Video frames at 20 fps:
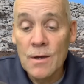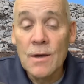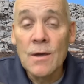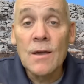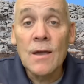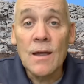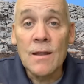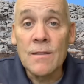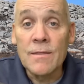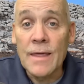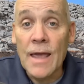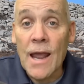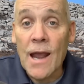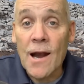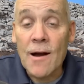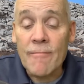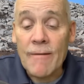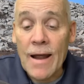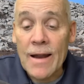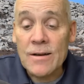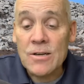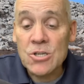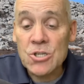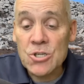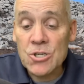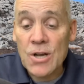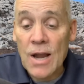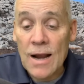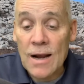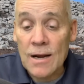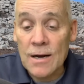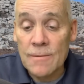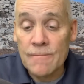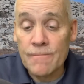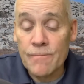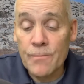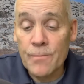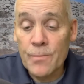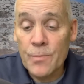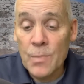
and there at Shechem